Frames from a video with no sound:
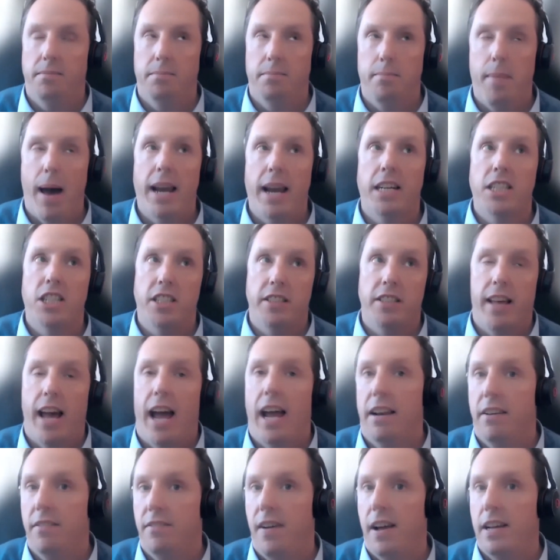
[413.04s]
managing
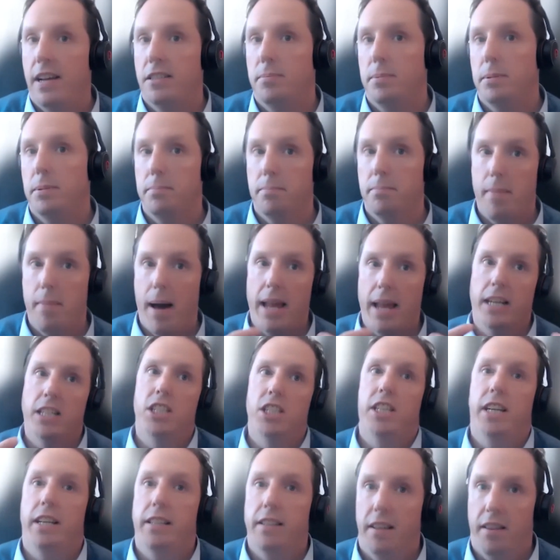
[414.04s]
that investment,
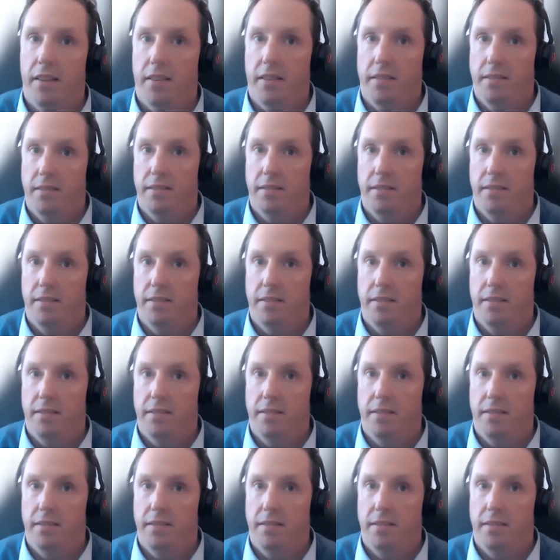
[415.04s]
managing the